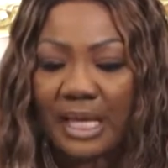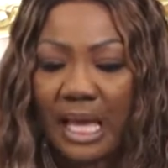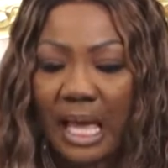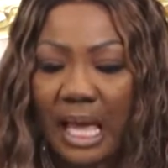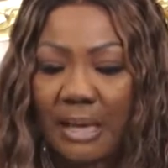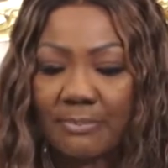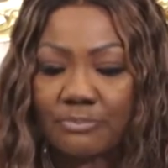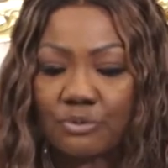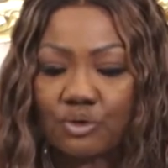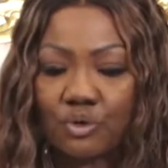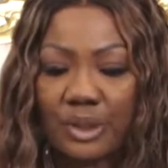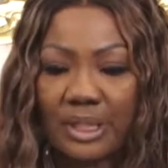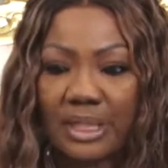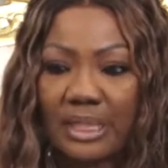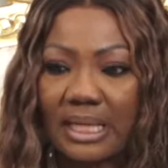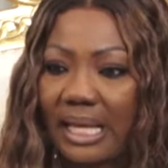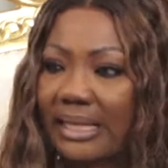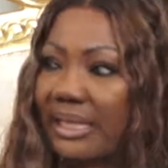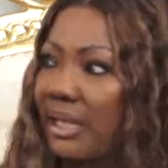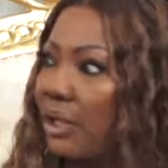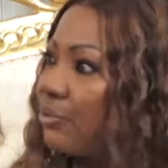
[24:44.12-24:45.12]
I'm doing
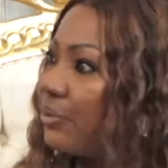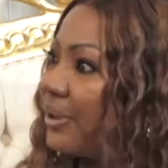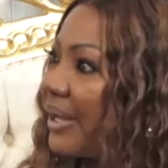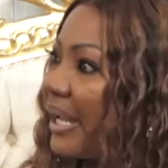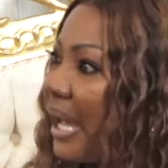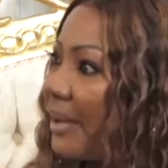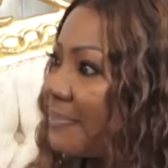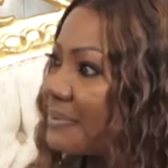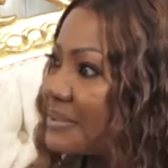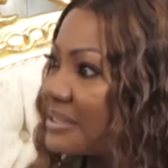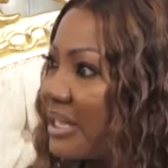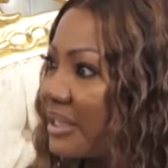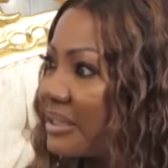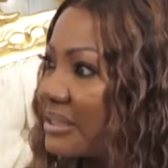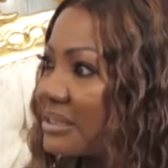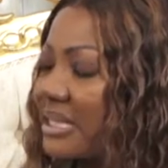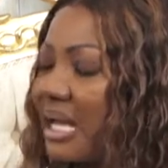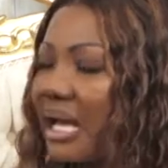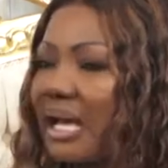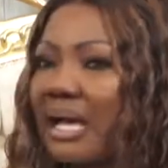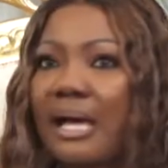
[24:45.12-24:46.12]
like a rehab
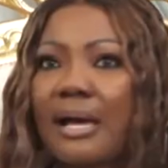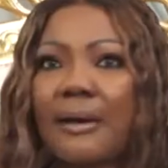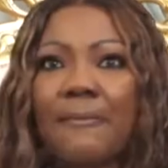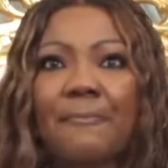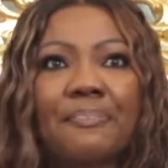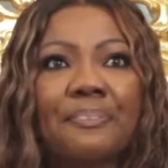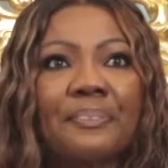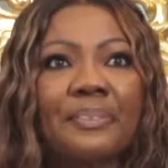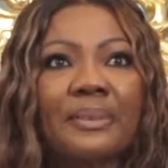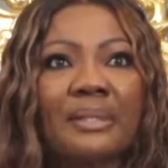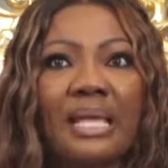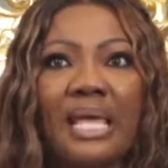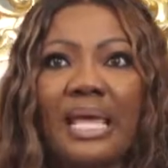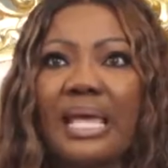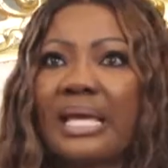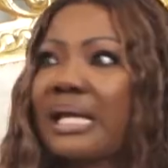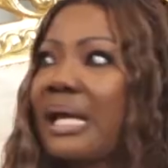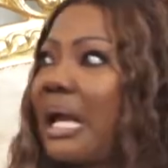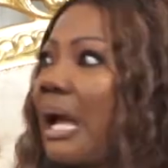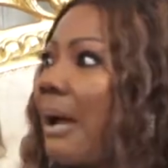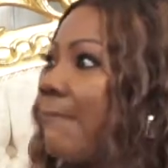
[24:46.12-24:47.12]
center, a
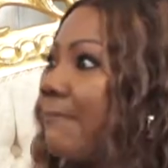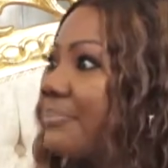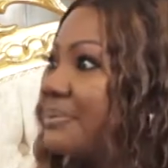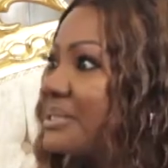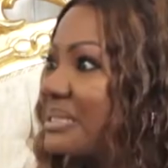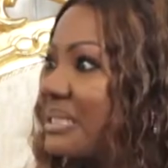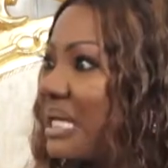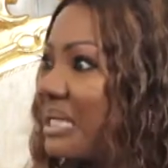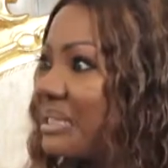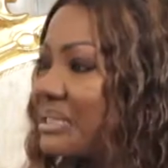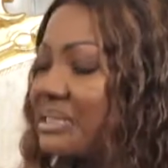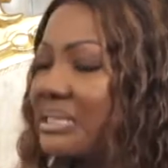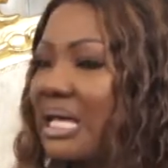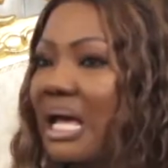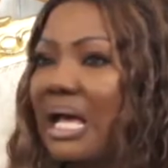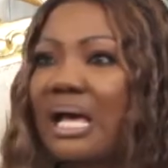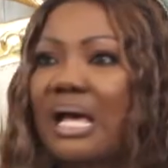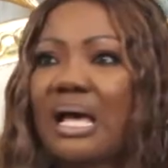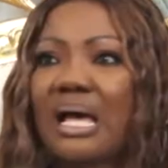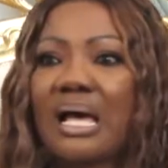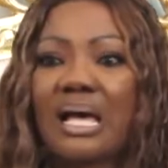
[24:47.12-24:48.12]
camp
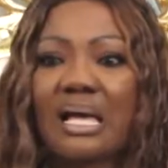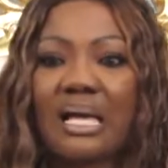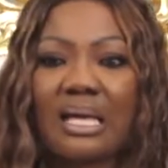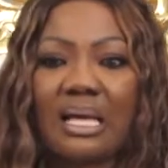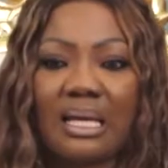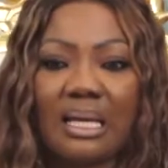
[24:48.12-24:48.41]
center,